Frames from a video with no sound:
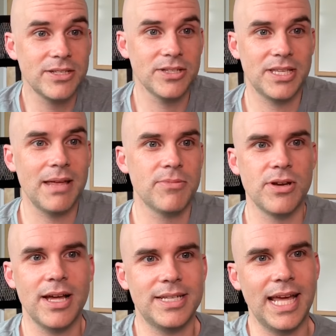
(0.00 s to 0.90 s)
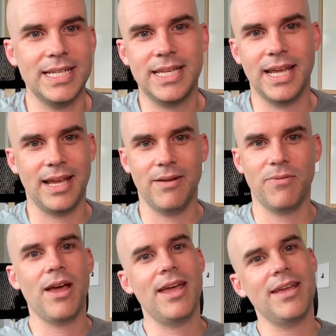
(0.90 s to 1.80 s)
are the same. They're not testing it,
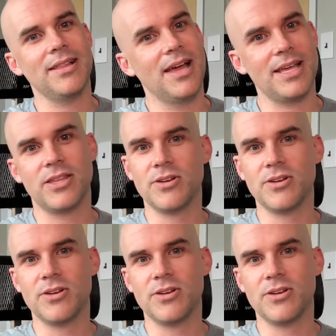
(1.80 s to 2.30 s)
right? Like they're